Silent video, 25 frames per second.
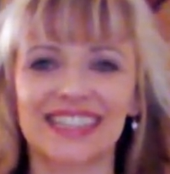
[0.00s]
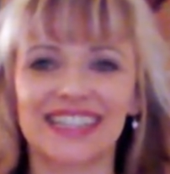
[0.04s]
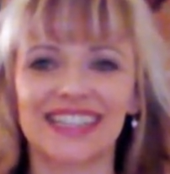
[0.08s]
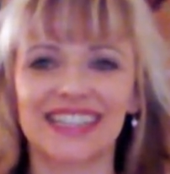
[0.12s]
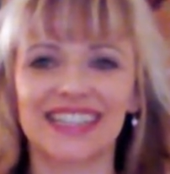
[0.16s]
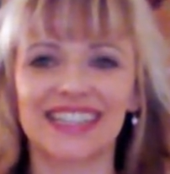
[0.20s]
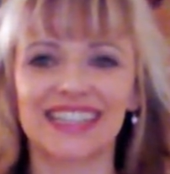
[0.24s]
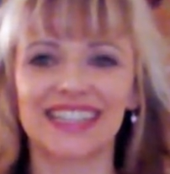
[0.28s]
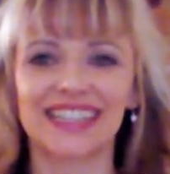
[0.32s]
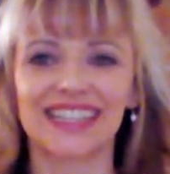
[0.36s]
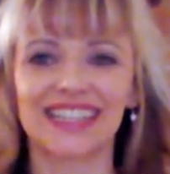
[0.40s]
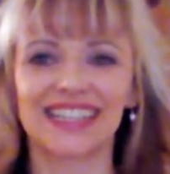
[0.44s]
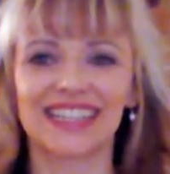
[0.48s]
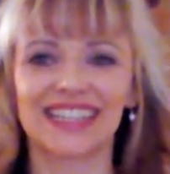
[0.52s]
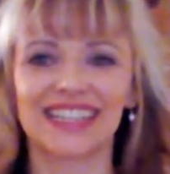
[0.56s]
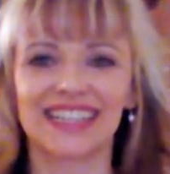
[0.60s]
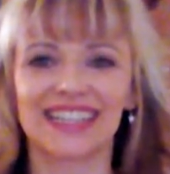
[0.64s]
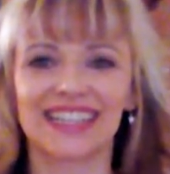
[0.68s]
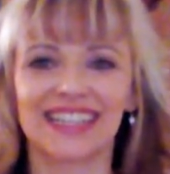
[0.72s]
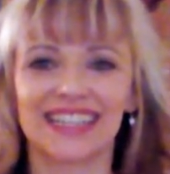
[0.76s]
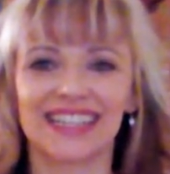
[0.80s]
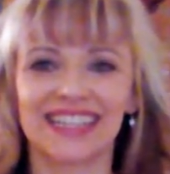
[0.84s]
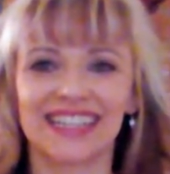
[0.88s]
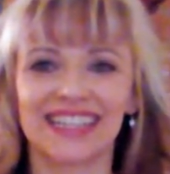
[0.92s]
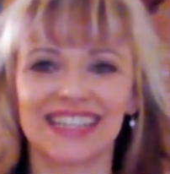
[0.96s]

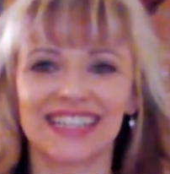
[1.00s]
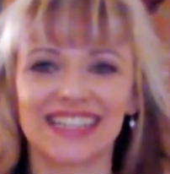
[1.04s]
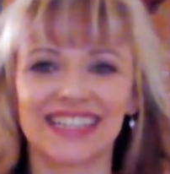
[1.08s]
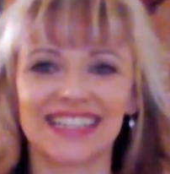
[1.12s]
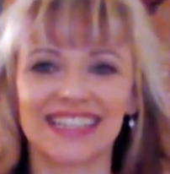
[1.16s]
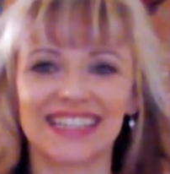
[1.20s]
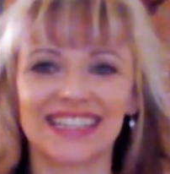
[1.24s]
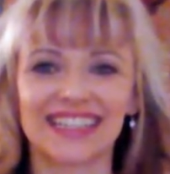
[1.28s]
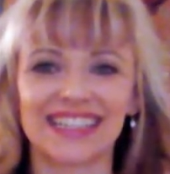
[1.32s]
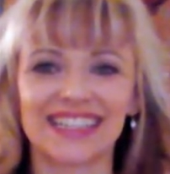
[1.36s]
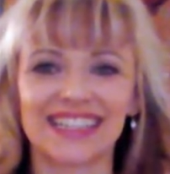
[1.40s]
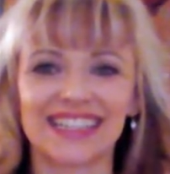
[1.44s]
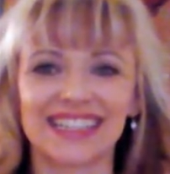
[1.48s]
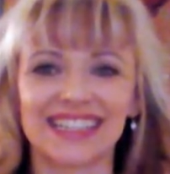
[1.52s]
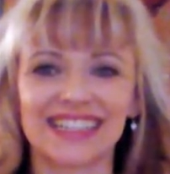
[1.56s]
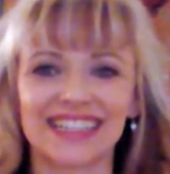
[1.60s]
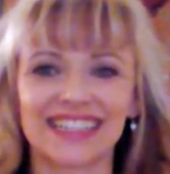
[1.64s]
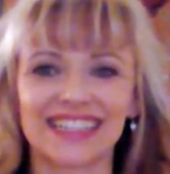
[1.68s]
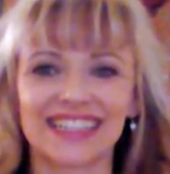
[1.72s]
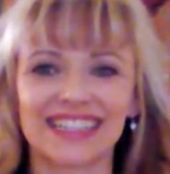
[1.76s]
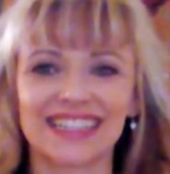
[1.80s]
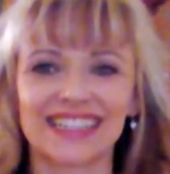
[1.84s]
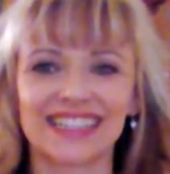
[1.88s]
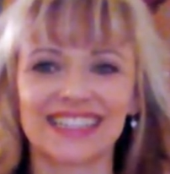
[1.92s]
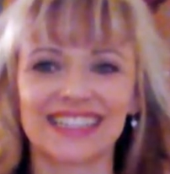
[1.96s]

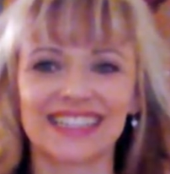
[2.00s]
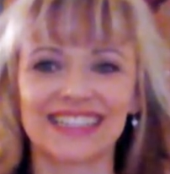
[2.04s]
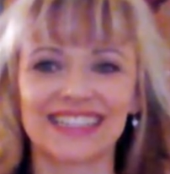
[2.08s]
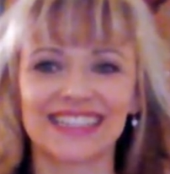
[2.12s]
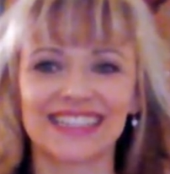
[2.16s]
The person shown says nothing.